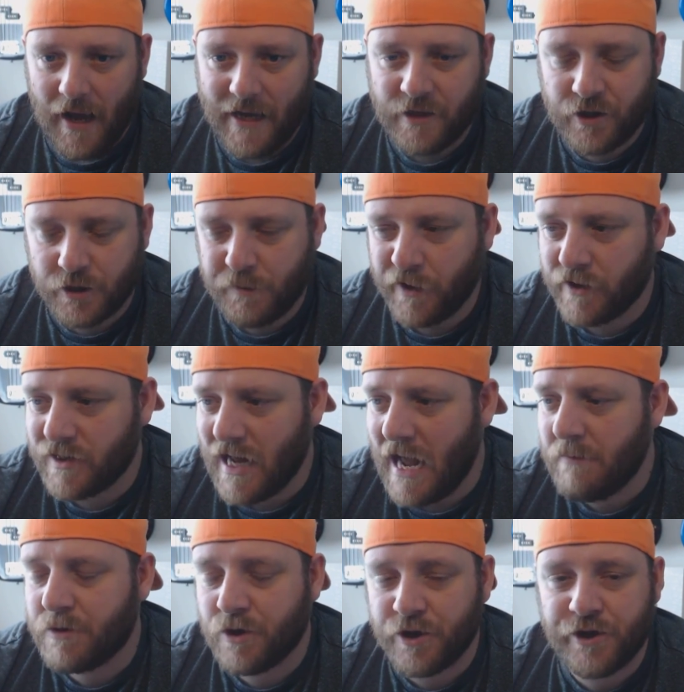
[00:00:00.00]
It's just because
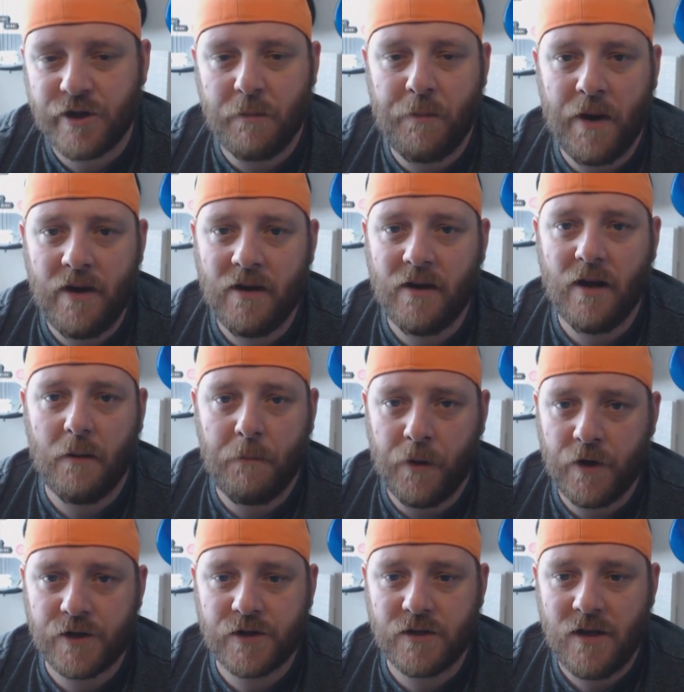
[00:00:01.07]
I'm such an opinionated
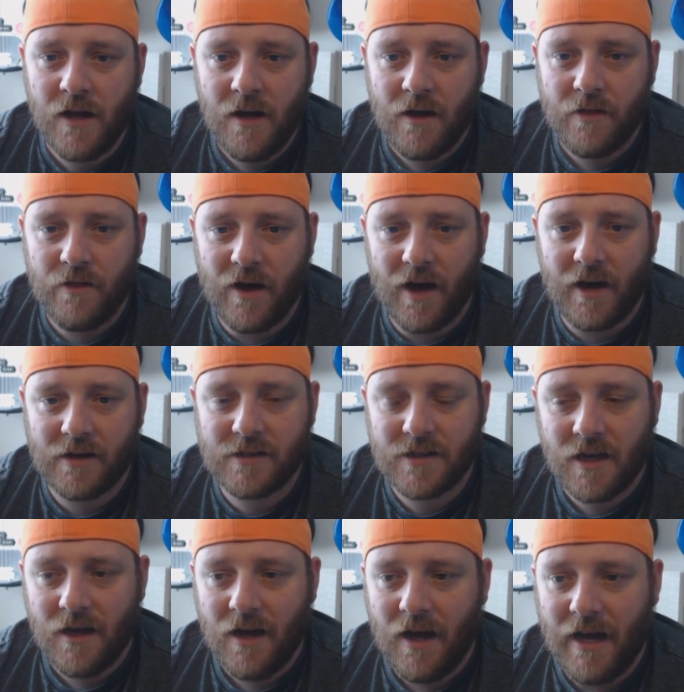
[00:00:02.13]
person that
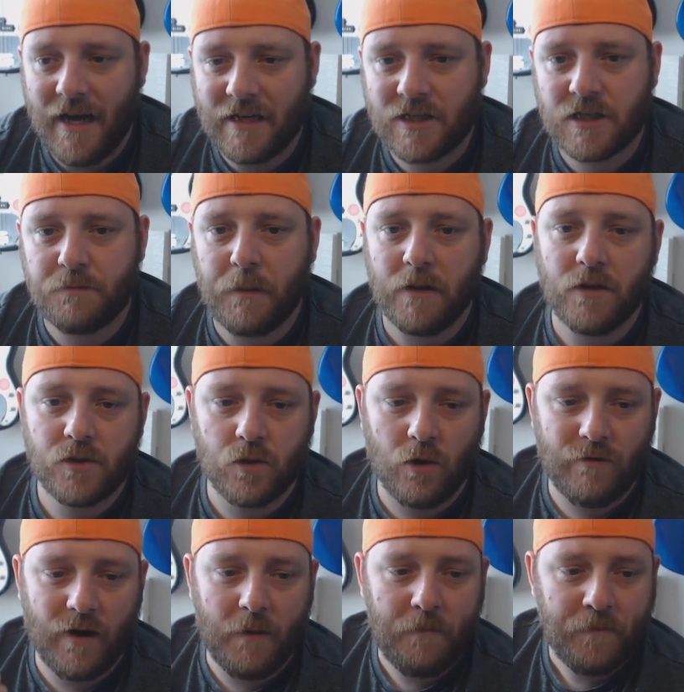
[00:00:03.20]
it spills
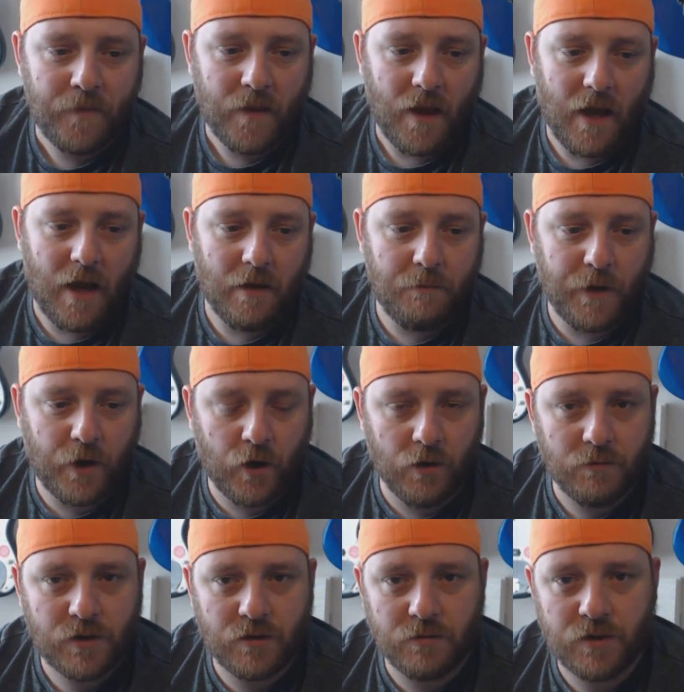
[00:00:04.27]
over and
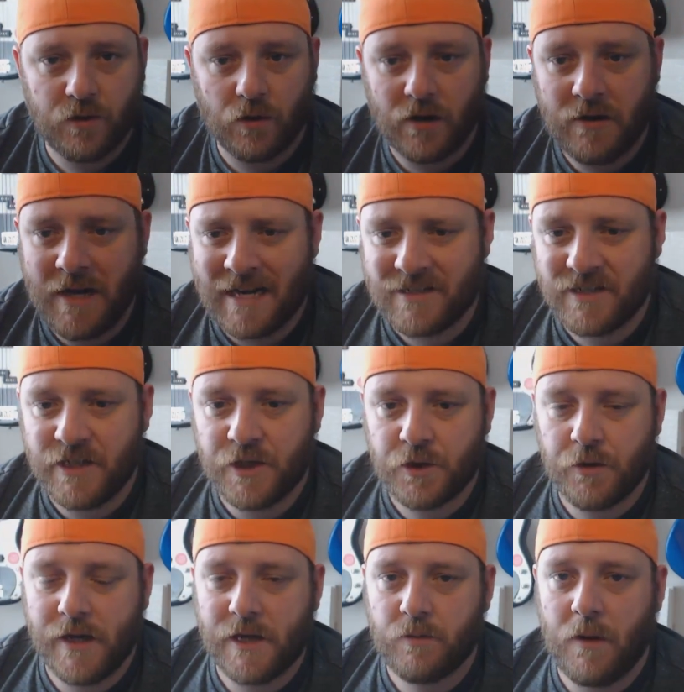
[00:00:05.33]
becomes some sort of nasty
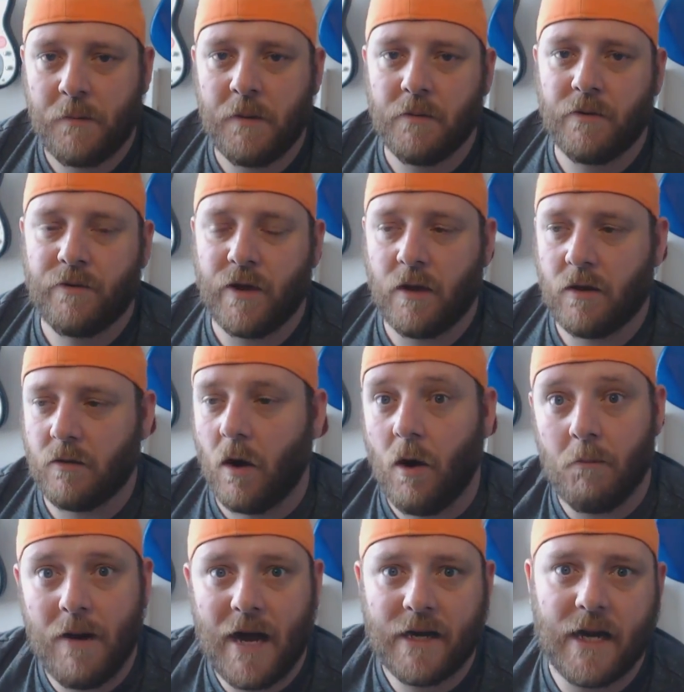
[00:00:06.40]
trait where people think, oh,
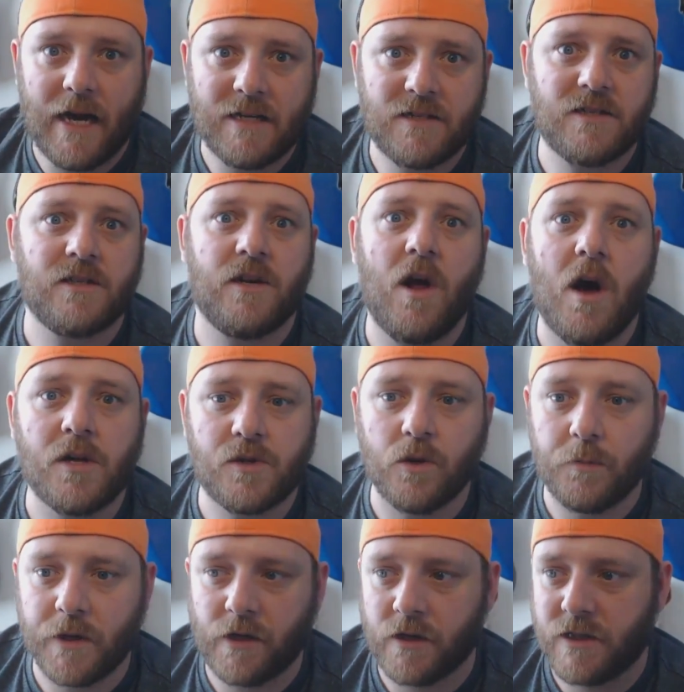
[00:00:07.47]
Madgaz is an
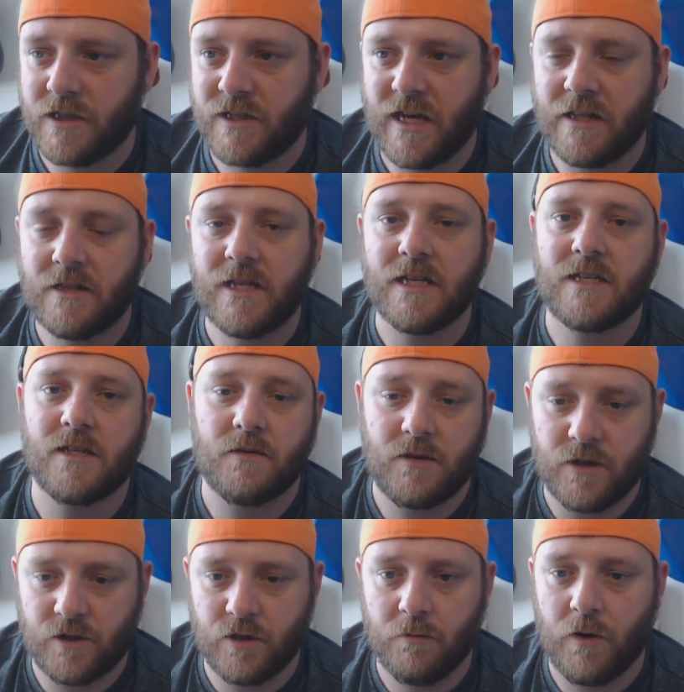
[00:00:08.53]
arsehole because he said this to
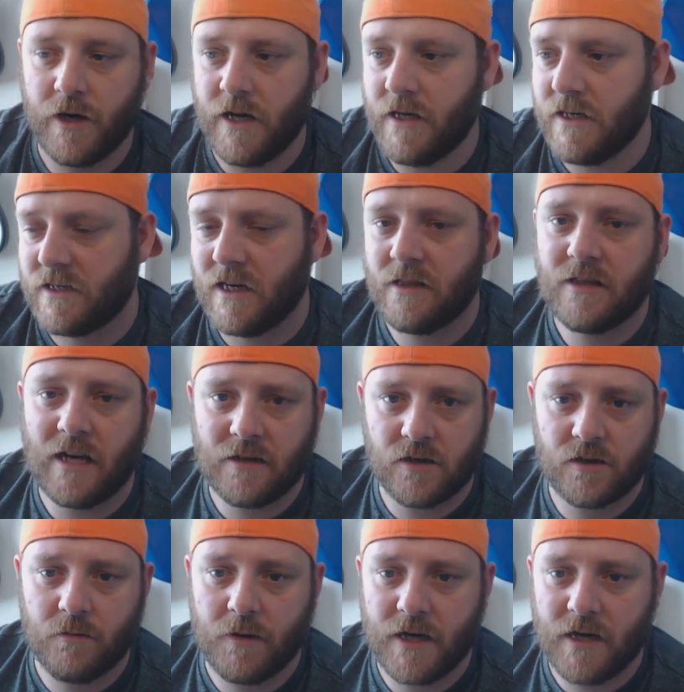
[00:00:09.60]
somebody and he said that to
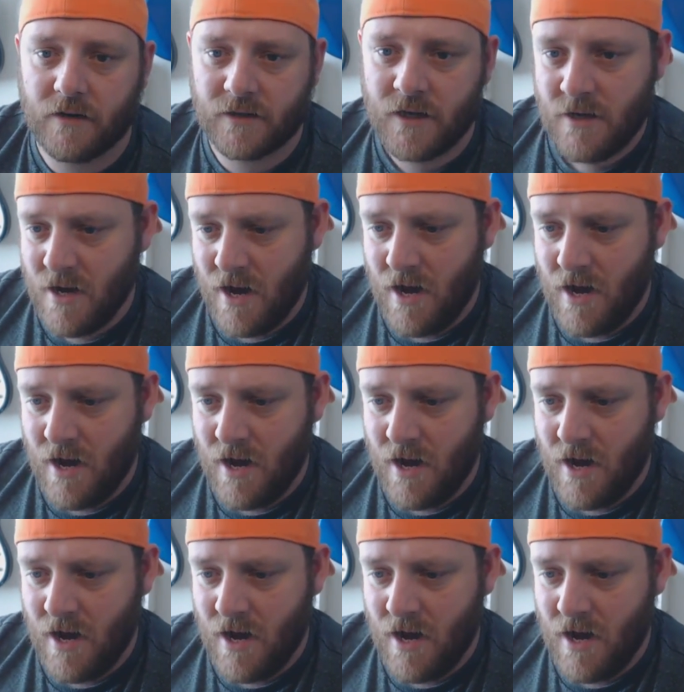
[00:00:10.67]
somebody else.